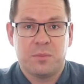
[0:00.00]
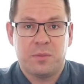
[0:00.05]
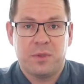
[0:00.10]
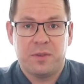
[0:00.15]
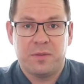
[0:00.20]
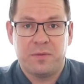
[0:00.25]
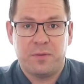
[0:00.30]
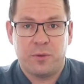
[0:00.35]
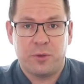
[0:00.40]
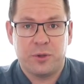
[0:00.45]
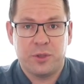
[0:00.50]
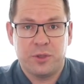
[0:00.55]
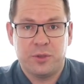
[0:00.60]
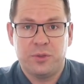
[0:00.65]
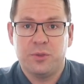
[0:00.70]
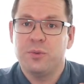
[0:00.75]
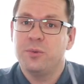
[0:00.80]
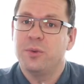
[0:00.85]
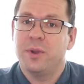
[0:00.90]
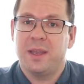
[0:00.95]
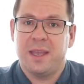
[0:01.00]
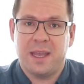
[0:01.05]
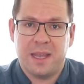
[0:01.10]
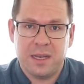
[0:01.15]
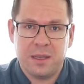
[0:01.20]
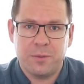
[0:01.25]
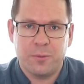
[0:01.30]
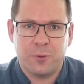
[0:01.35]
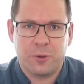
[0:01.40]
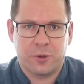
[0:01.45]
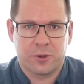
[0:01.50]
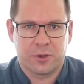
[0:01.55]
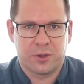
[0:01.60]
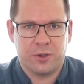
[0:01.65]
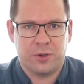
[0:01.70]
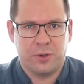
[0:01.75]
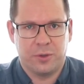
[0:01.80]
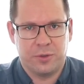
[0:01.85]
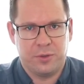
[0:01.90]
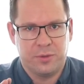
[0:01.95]
Before you do any
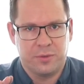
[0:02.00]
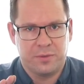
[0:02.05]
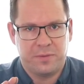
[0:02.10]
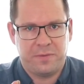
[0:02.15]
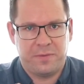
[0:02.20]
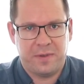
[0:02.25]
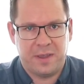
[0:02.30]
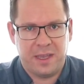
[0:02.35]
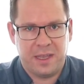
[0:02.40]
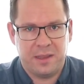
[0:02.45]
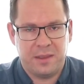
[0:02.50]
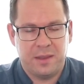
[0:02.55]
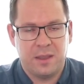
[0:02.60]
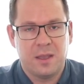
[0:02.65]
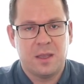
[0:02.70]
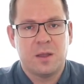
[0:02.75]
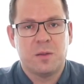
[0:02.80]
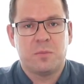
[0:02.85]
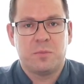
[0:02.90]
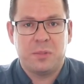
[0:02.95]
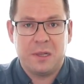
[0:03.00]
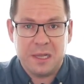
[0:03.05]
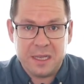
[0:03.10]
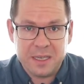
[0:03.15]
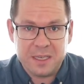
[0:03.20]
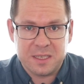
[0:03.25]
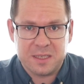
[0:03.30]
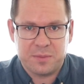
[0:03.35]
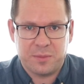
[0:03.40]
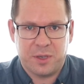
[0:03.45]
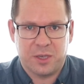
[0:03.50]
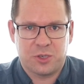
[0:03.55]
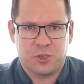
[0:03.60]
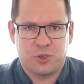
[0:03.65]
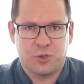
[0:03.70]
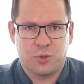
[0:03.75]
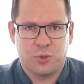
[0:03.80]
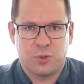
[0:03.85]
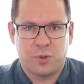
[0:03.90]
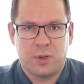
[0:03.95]
work on your fan, please make
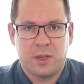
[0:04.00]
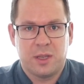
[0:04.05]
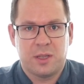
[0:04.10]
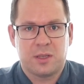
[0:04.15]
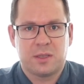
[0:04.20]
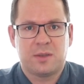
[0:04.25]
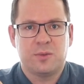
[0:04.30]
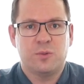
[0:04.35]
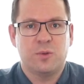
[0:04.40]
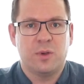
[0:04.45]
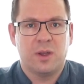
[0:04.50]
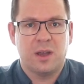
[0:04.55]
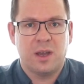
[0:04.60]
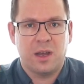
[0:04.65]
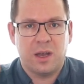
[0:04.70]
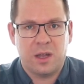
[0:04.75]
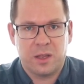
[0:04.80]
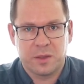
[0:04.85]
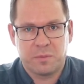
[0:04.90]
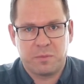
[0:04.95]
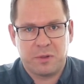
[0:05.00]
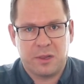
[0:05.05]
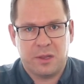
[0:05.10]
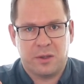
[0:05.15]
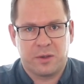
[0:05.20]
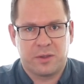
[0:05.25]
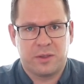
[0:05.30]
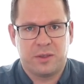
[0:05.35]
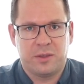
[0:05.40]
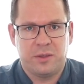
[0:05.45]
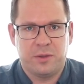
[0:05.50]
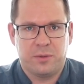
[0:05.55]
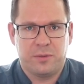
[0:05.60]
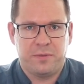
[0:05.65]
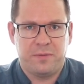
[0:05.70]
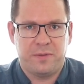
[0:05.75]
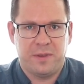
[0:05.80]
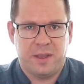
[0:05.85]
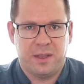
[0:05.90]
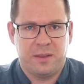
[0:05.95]
sure to unplug your
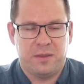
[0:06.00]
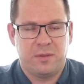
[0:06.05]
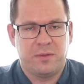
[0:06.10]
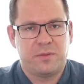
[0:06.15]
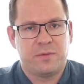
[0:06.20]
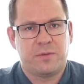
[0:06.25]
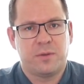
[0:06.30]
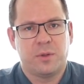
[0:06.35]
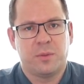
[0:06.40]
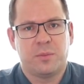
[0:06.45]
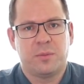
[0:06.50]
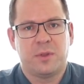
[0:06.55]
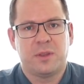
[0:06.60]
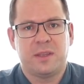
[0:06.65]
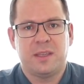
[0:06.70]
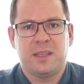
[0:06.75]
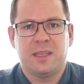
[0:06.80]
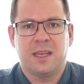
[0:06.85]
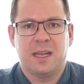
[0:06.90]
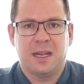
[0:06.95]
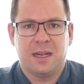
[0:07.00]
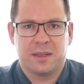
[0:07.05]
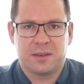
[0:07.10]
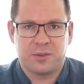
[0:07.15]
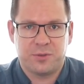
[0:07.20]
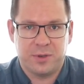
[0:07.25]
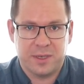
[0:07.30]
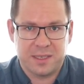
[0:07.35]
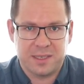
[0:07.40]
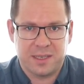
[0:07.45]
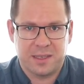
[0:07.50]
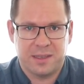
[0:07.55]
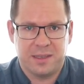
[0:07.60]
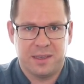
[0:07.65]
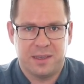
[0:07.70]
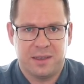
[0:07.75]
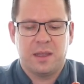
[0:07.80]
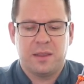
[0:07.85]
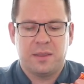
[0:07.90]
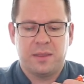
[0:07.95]
fan from the
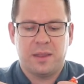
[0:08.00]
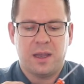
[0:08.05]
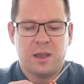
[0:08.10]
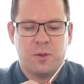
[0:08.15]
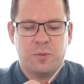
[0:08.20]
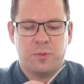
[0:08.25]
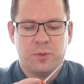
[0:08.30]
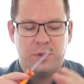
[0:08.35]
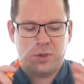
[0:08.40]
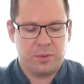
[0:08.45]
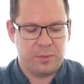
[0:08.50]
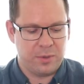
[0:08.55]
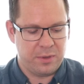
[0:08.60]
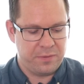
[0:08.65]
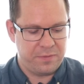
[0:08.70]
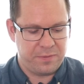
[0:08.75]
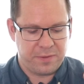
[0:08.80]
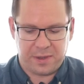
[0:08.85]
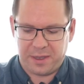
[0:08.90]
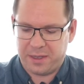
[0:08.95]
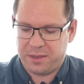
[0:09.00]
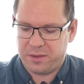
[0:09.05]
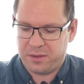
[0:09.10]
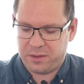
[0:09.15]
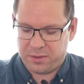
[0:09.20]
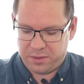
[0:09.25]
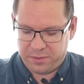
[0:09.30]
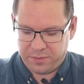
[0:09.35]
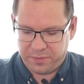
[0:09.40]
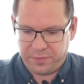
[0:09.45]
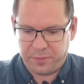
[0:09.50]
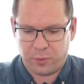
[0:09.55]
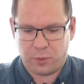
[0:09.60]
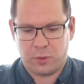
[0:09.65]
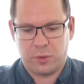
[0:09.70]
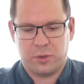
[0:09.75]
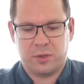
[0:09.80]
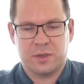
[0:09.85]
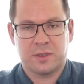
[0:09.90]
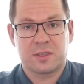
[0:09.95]
electricity. Now you will find
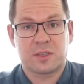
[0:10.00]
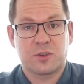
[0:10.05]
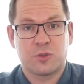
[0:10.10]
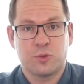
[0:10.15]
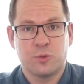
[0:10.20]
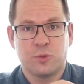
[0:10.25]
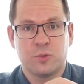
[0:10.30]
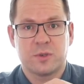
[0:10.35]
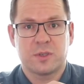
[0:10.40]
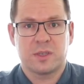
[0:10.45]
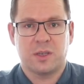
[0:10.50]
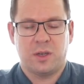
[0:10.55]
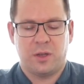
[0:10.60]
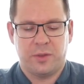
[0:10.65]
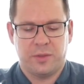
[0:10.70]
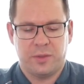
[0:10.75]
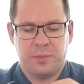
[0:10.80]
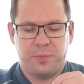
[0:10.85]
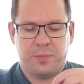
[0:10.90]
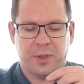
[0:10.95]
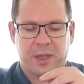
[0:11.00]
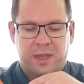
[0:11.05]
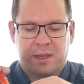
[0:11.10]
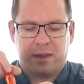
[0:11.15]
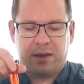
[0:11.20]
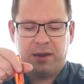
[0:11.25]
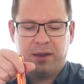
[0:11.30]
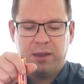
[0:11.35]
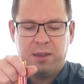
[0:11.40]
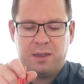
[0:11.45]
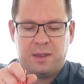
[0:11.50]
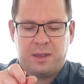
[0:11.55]
four screws on the back.